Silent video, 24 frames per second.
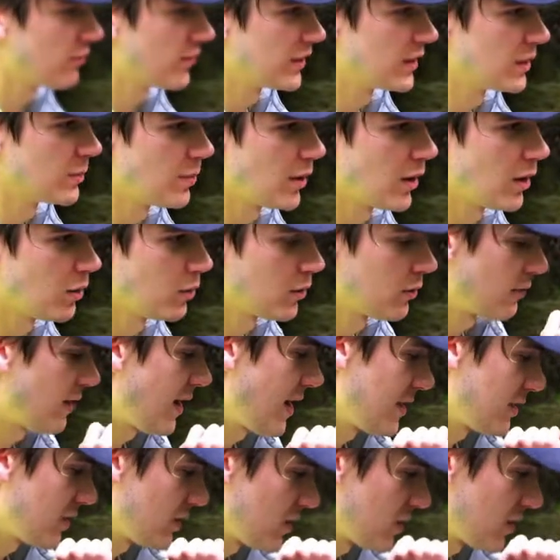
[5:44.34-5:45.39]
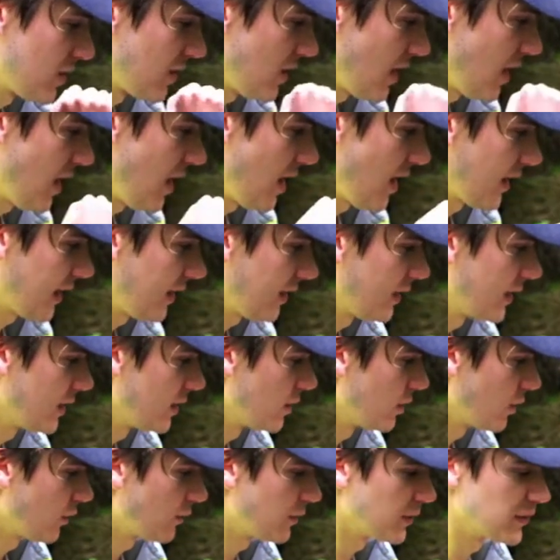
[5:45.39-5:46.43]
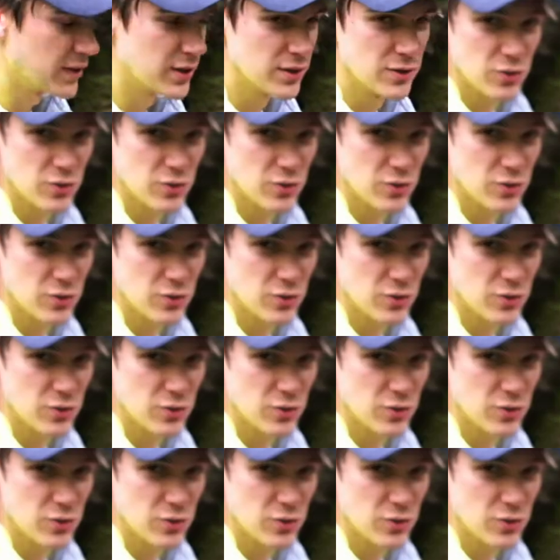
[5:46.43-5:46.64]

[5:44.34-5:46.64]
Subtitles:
think the polarizer's clean enough with the